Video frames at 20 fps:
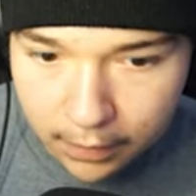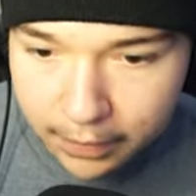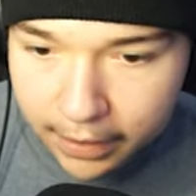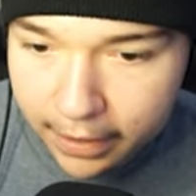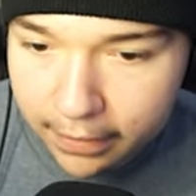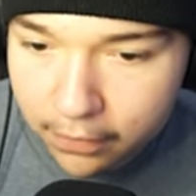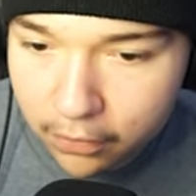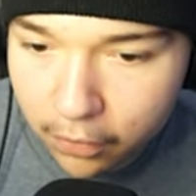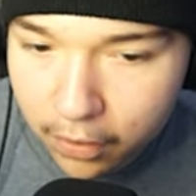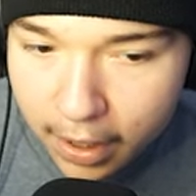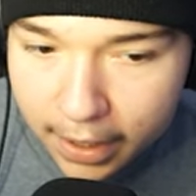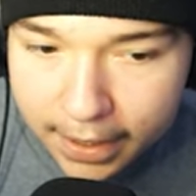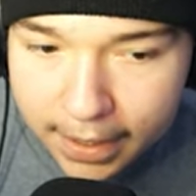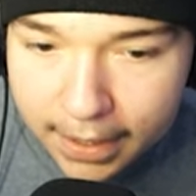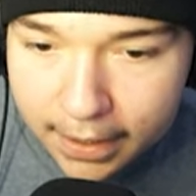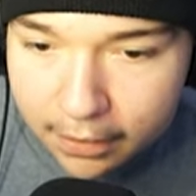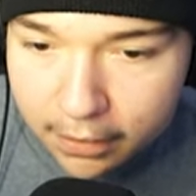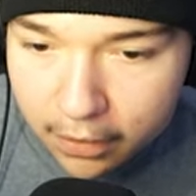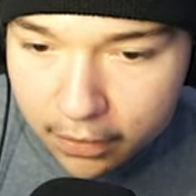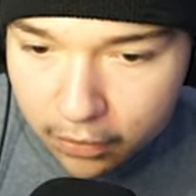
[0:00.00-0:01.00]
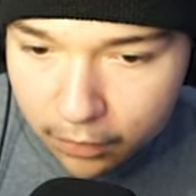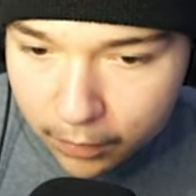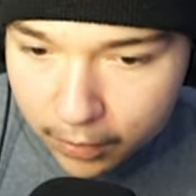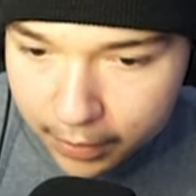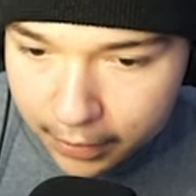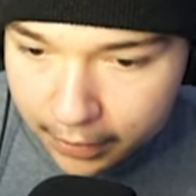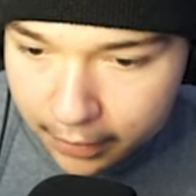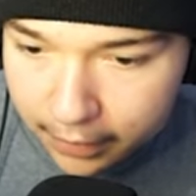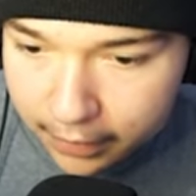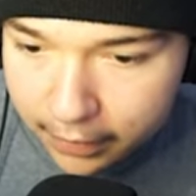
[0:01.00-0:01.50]
Okay, so I got another
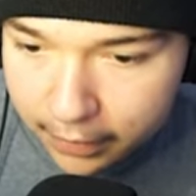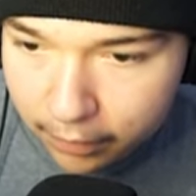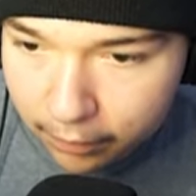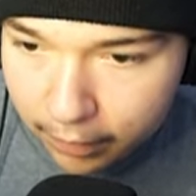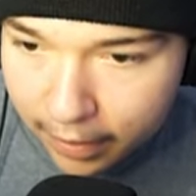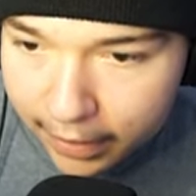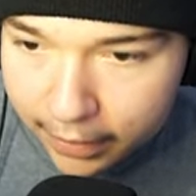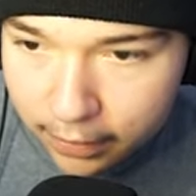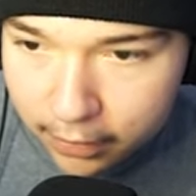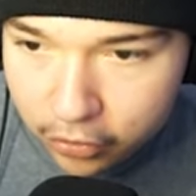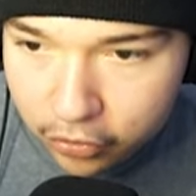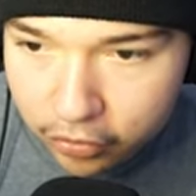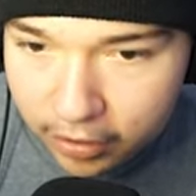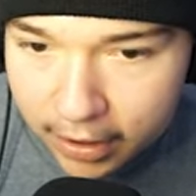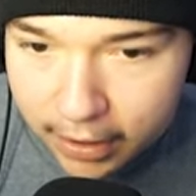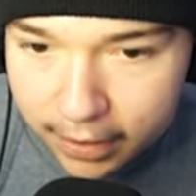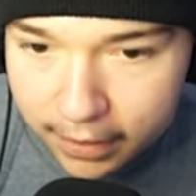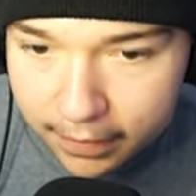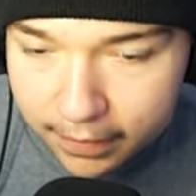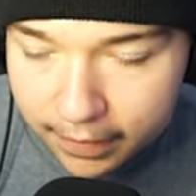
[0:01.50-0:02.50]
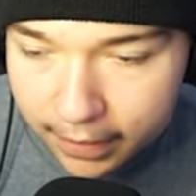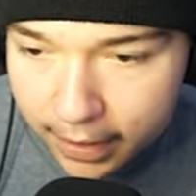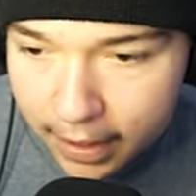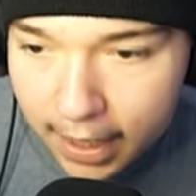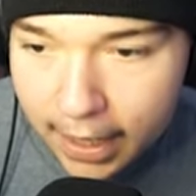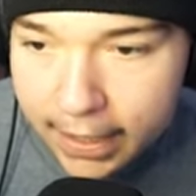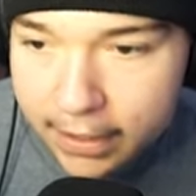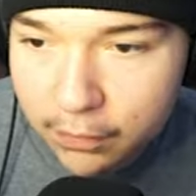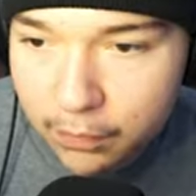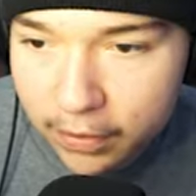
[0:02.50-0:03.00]
one here. The regular truck.
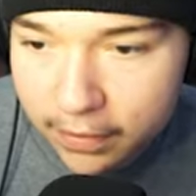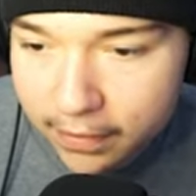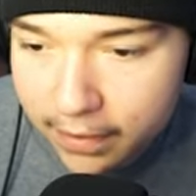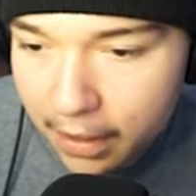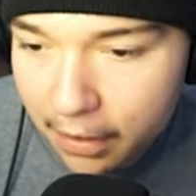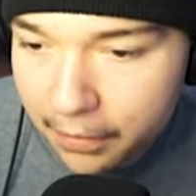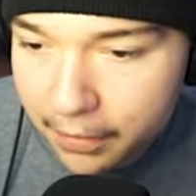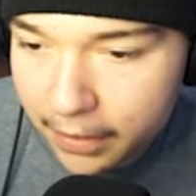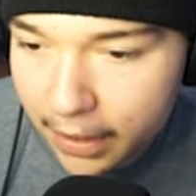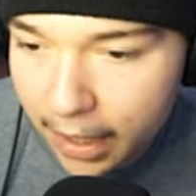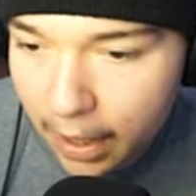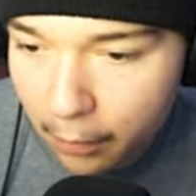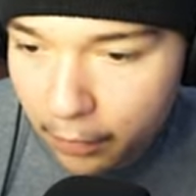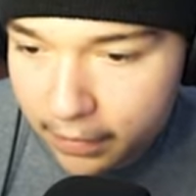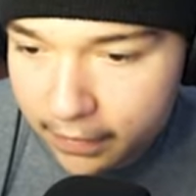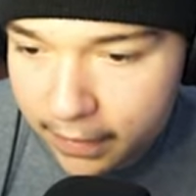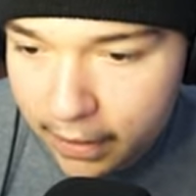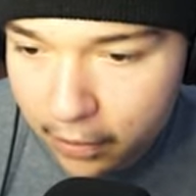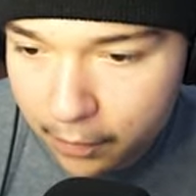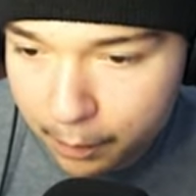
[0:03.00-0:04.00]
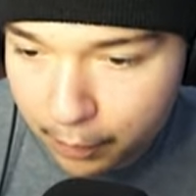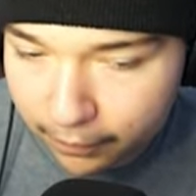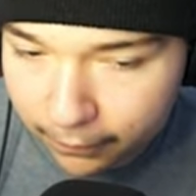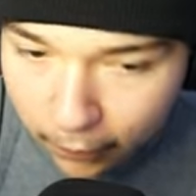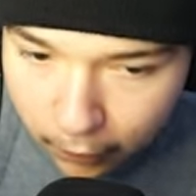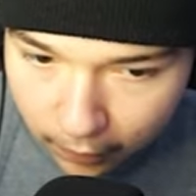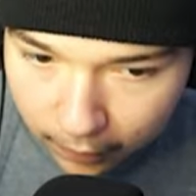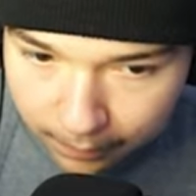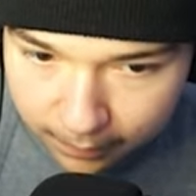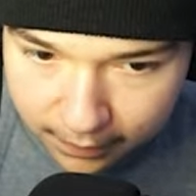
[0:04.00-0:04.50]
I just want to see how it I want to see how it
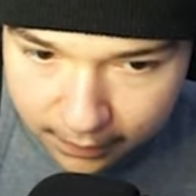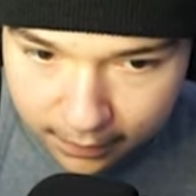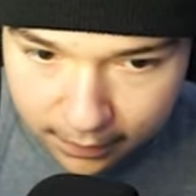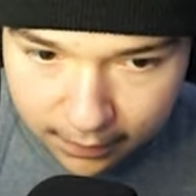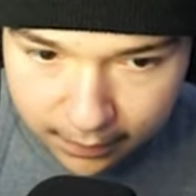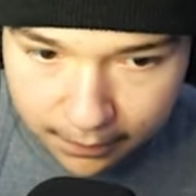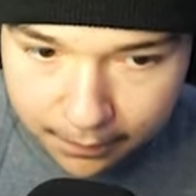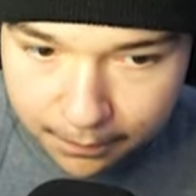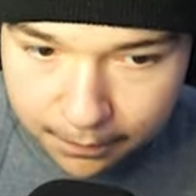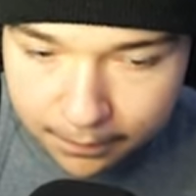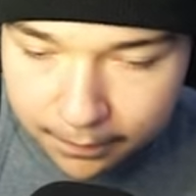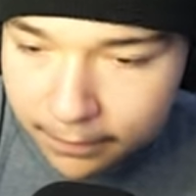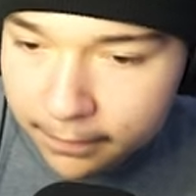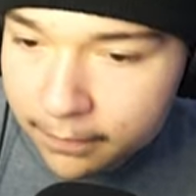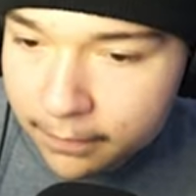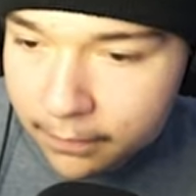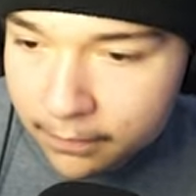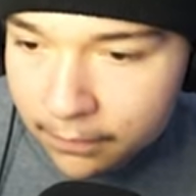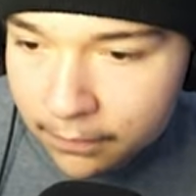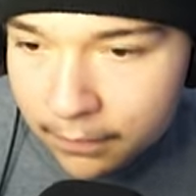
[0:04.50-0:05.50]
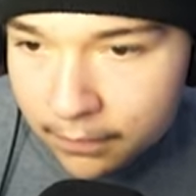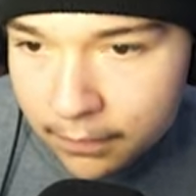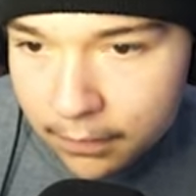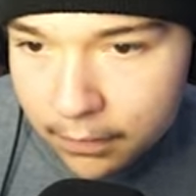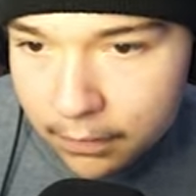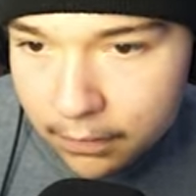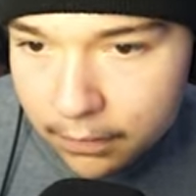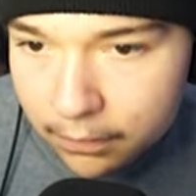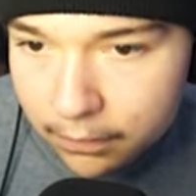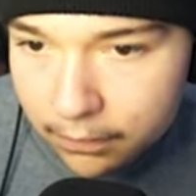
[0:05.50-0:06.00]
performs.
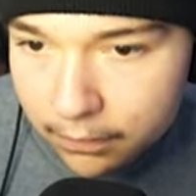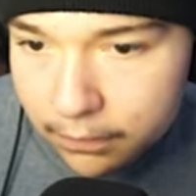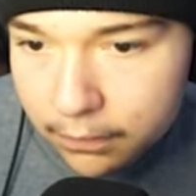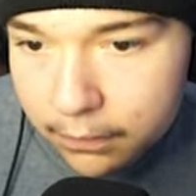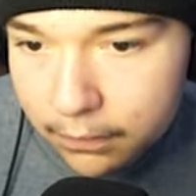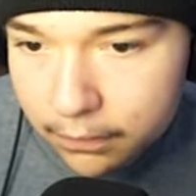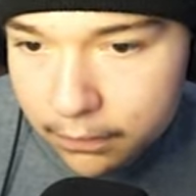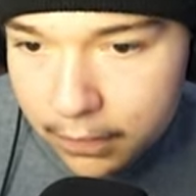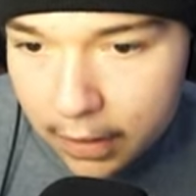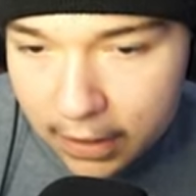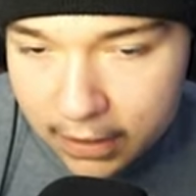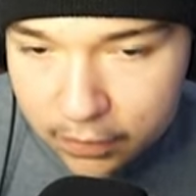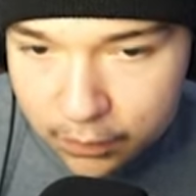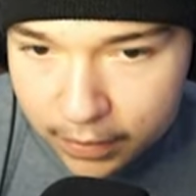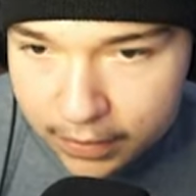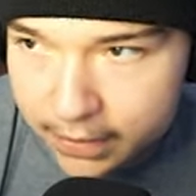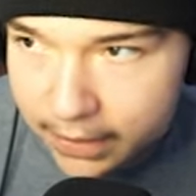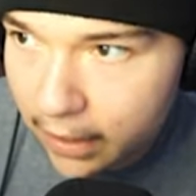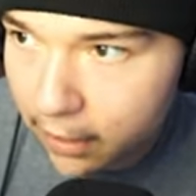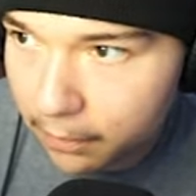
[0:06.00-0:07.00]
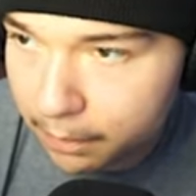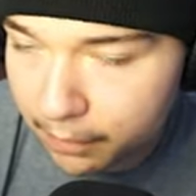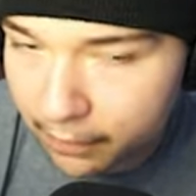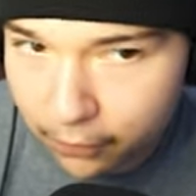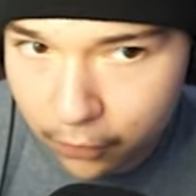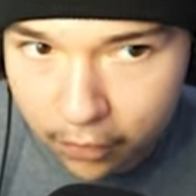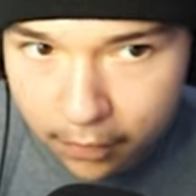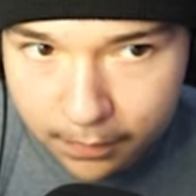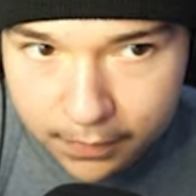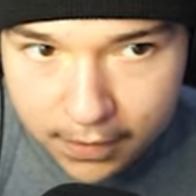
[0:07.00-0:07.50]
I just want to see how it
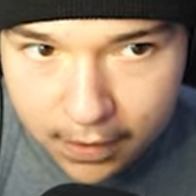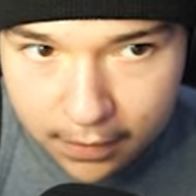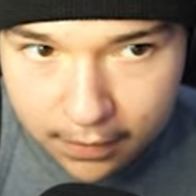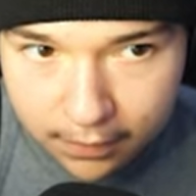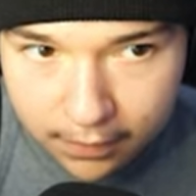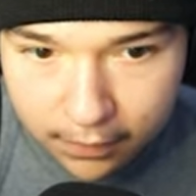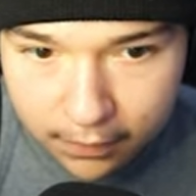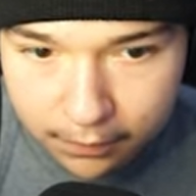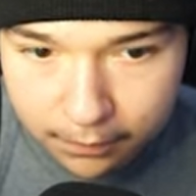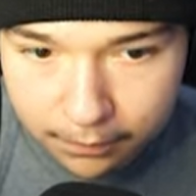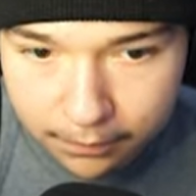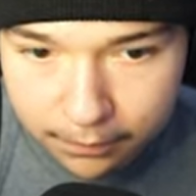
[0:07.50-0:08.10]
performs on its own.